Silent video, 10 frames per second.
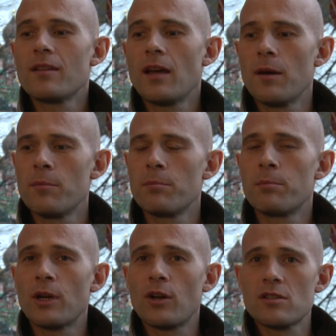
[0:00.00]
um,
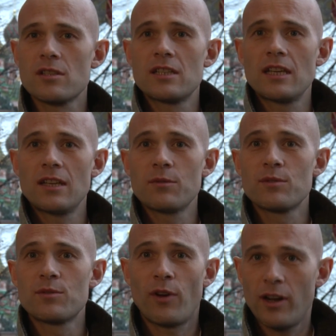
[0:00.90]
but
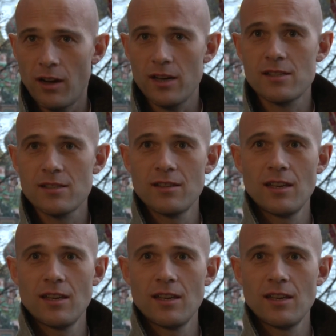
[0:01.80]
Constantine's very nice.